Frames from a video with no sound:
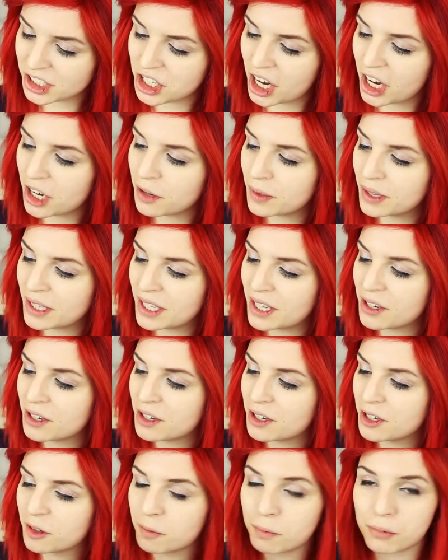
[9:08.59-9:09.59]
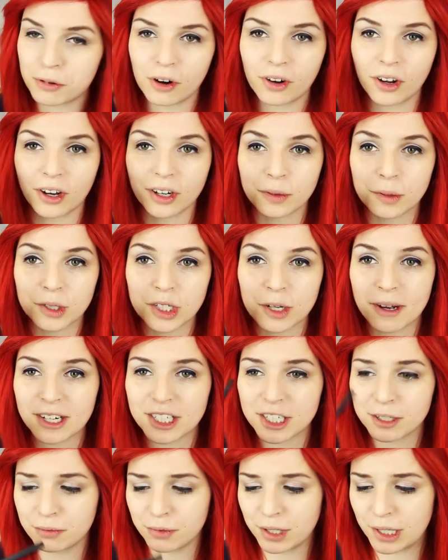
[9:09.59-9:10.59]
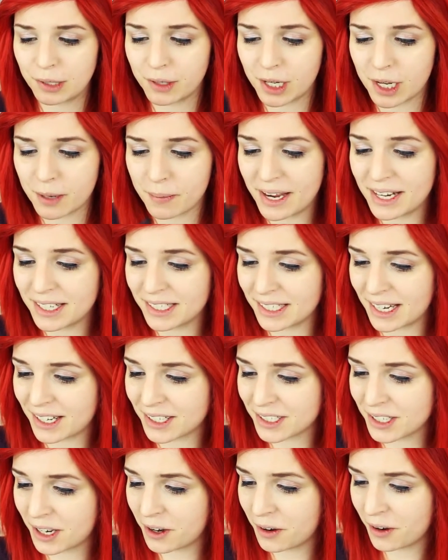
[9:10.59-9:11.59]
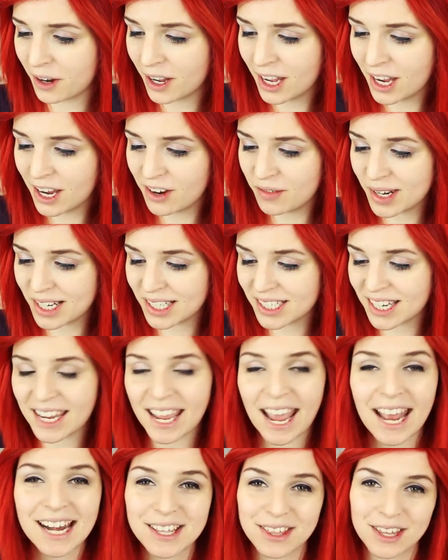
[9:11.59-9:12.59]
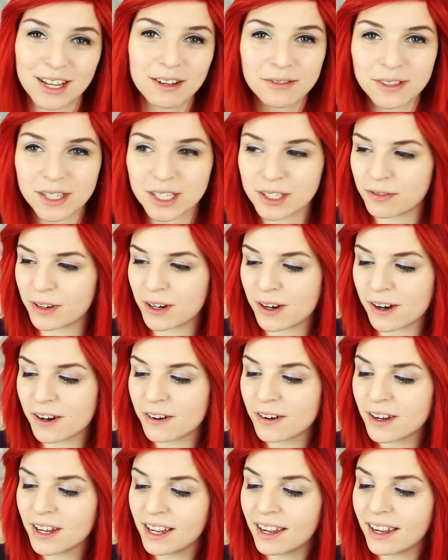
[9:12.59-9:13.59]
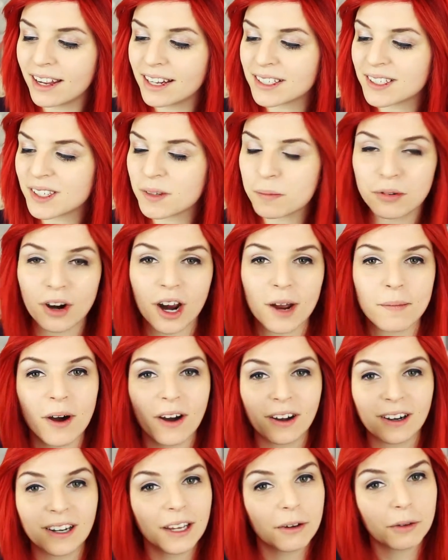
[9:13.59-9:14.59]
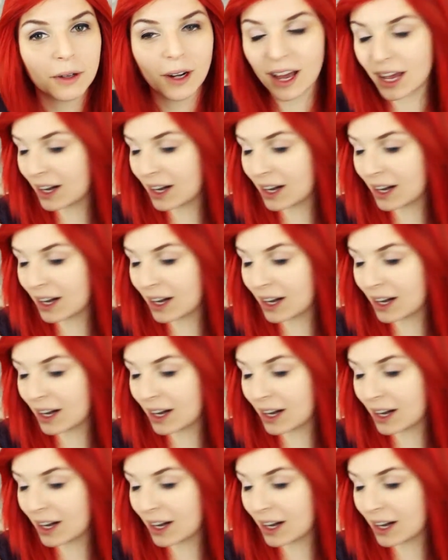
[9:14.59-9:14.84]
is genuinely a good product, which I'm actually really, really amazed at. So if we can take anything from this video, it's that Primark liquid